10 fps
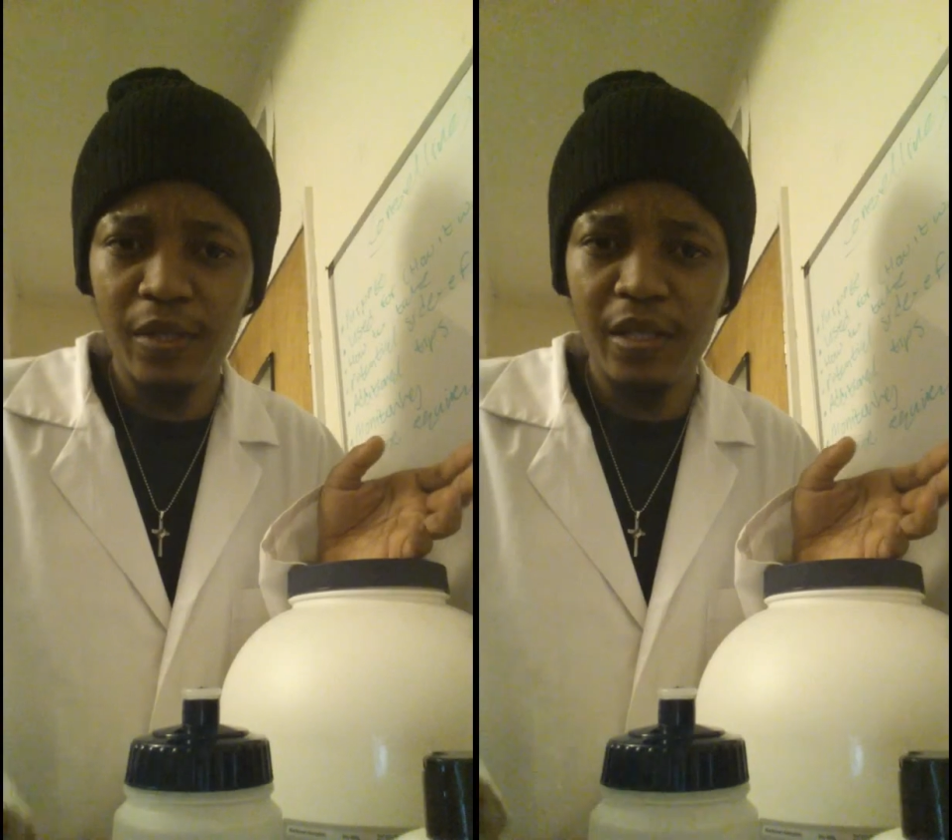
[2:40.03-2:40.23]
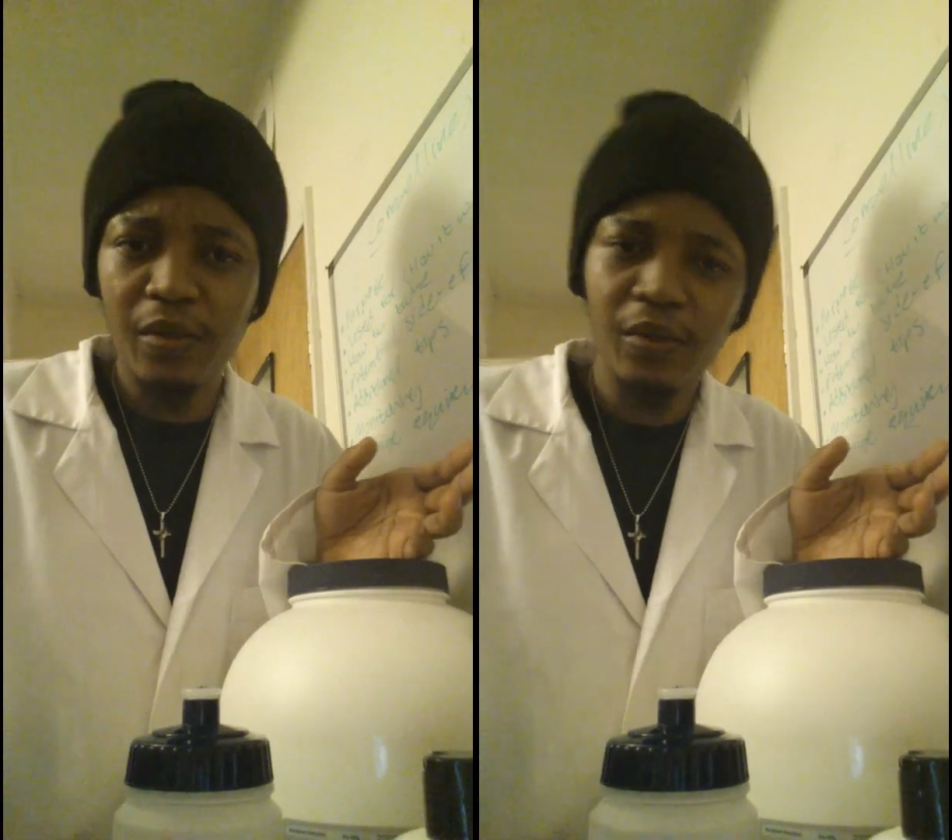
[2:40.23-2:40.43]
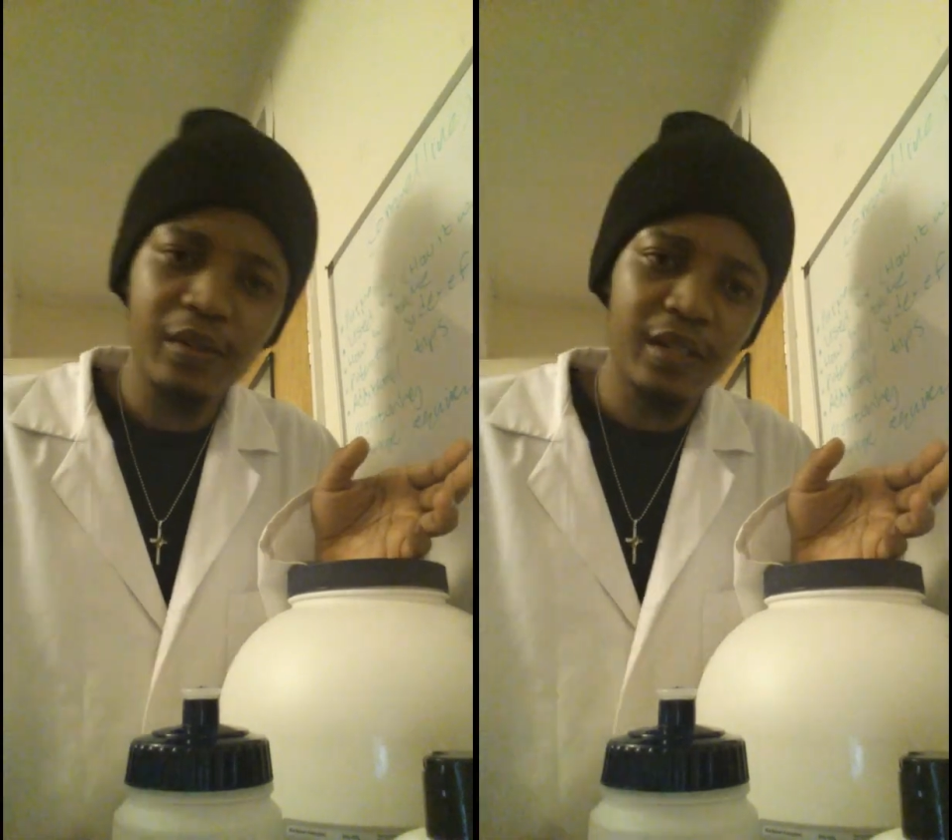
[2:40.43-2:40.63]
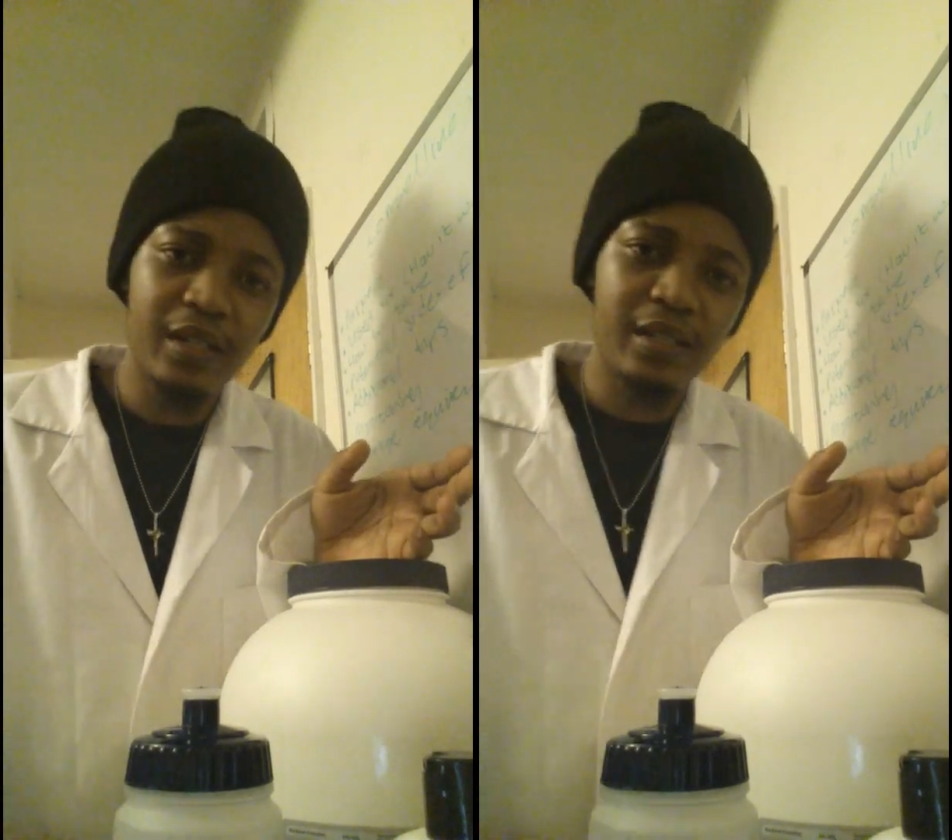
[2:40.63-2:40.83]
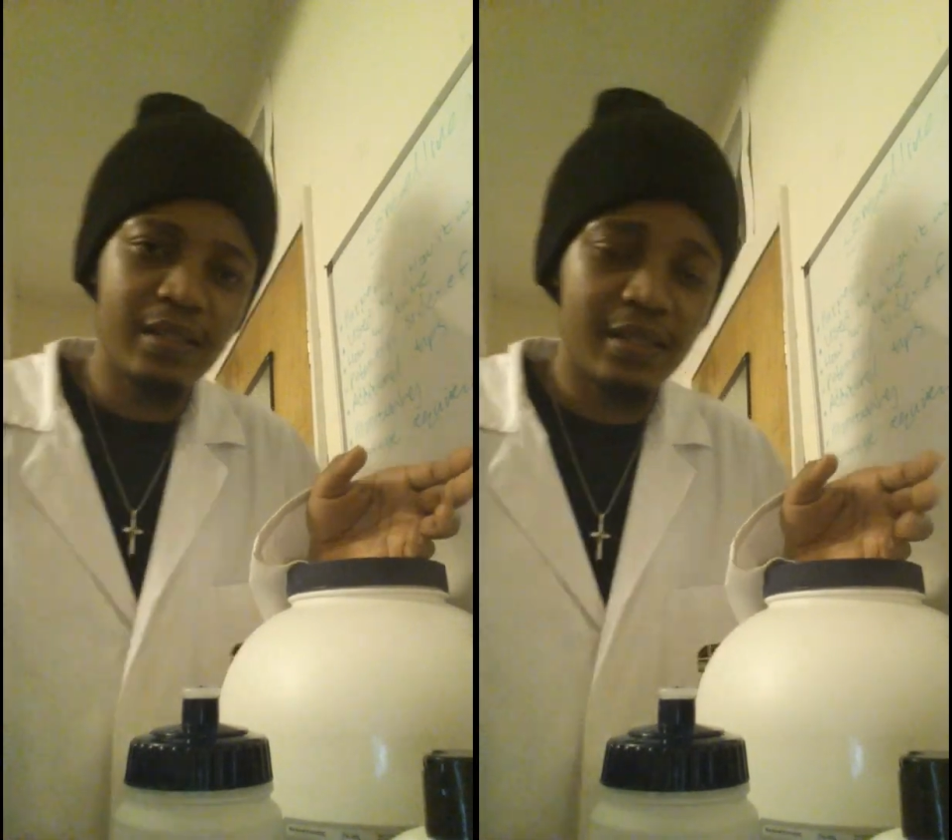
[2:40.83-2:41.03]
we know
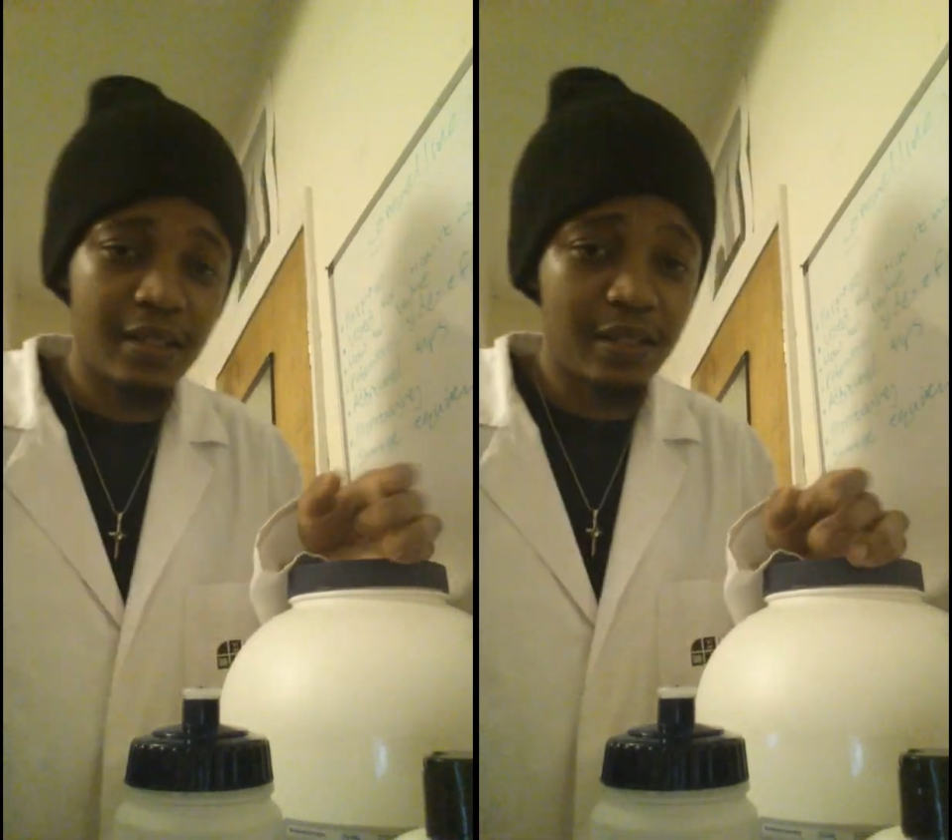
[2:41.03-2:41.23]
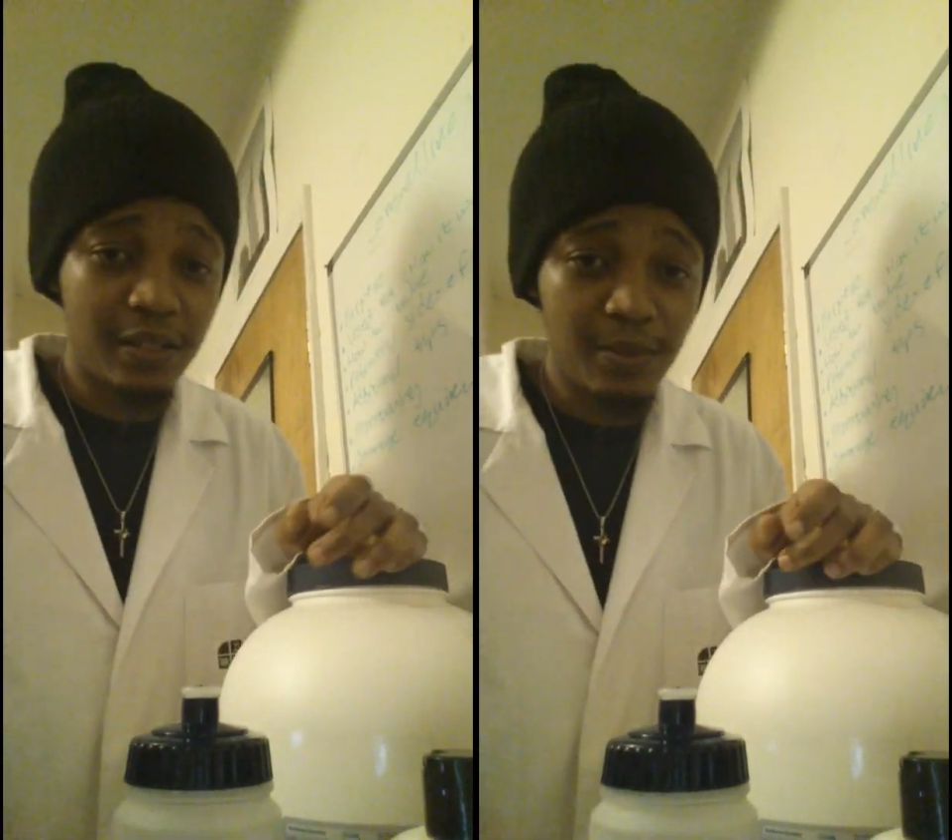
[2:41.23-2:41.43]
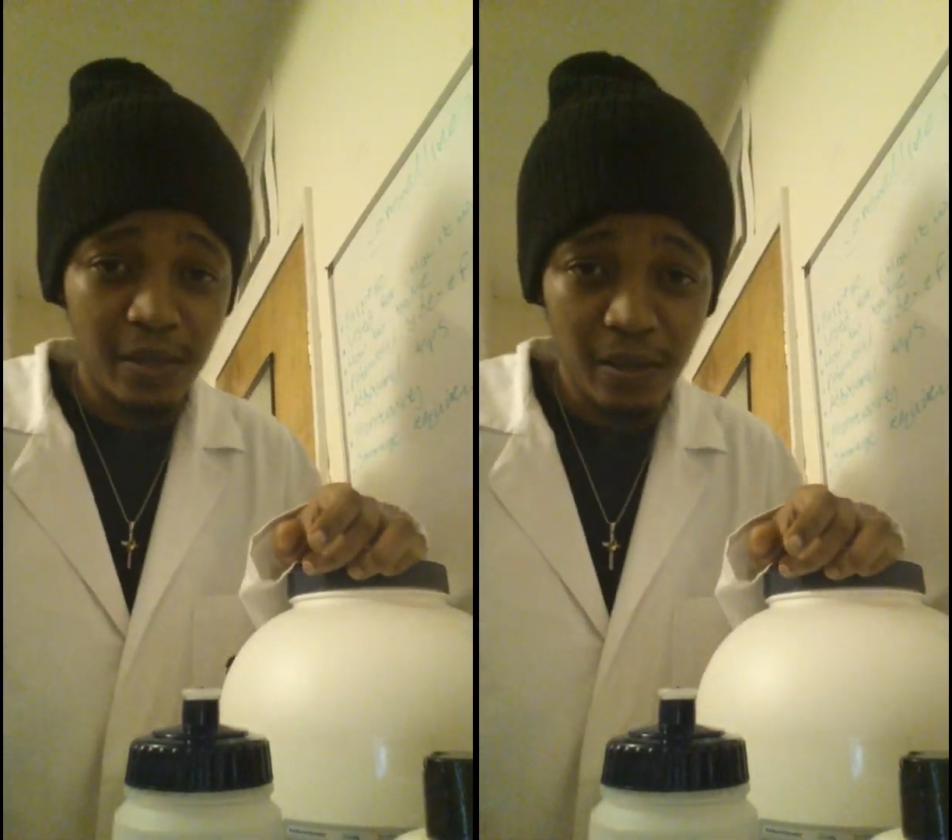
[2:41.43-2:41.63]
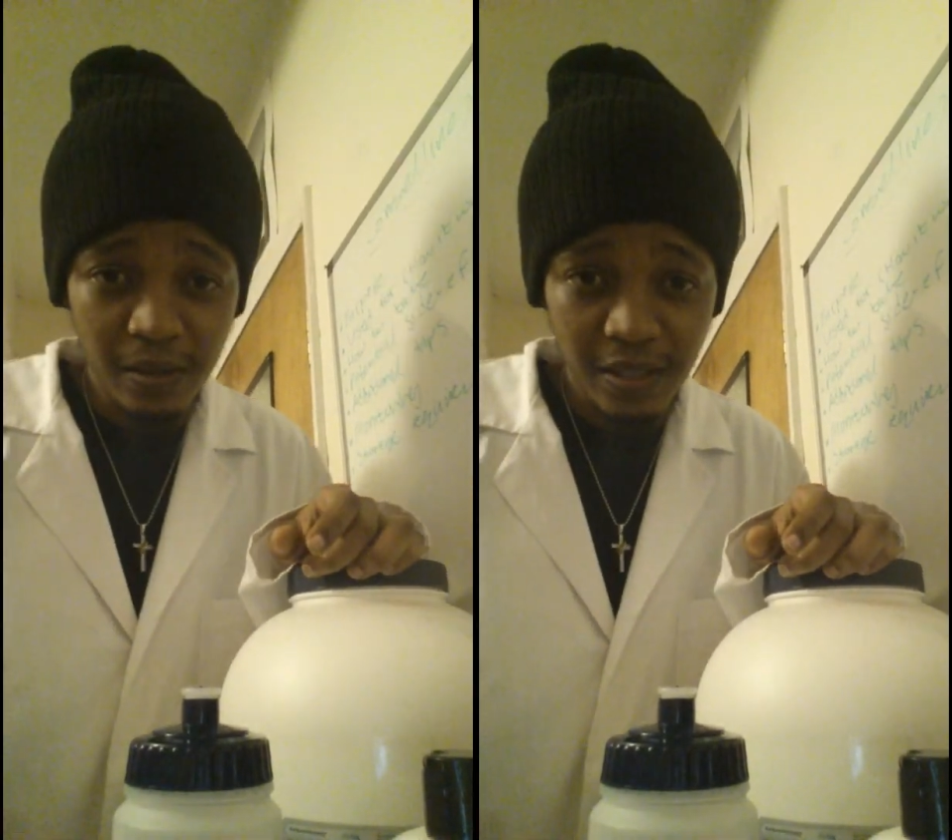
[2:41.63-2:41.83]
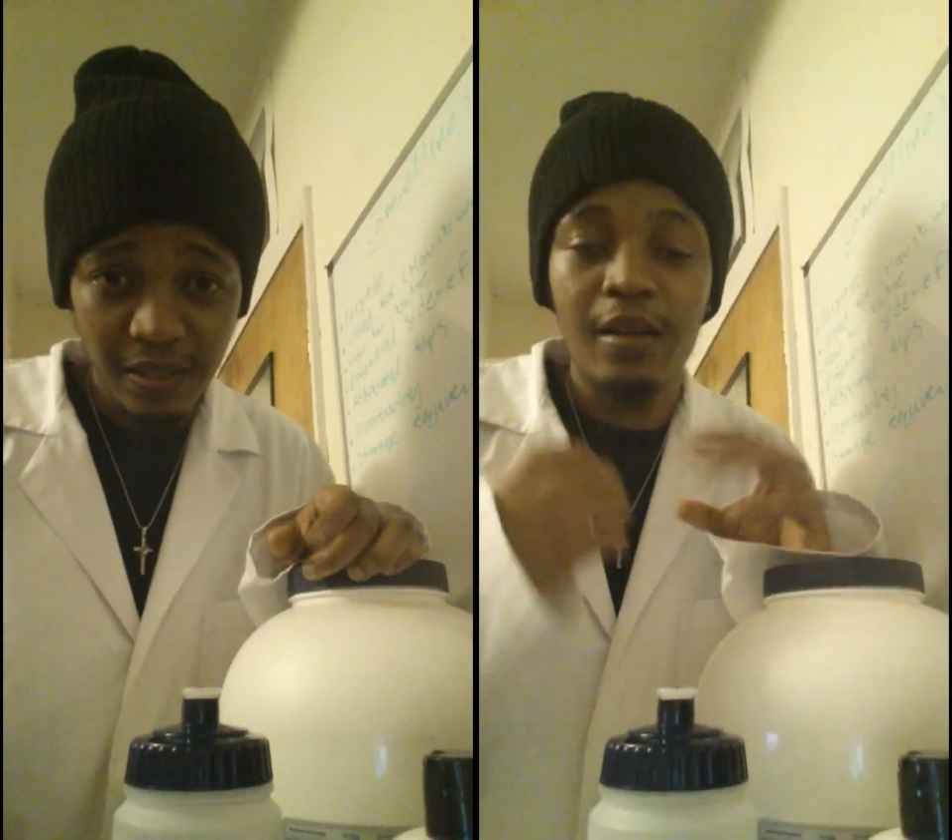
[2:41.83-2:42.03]
that it's an
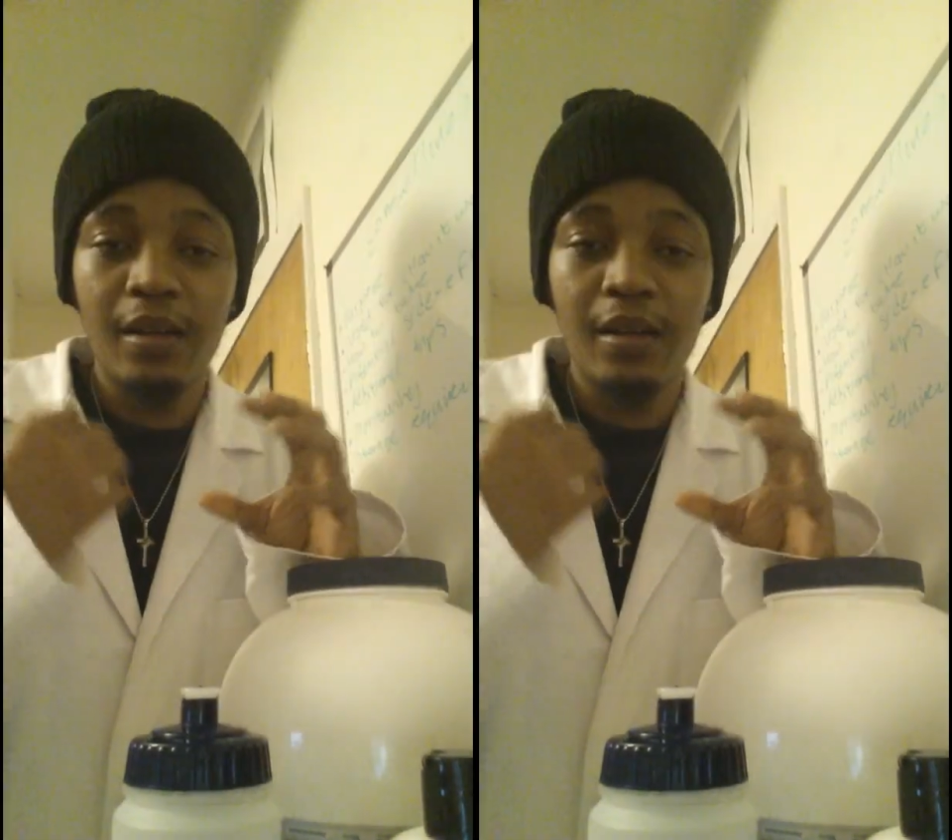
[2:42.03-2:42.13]
antibiotic.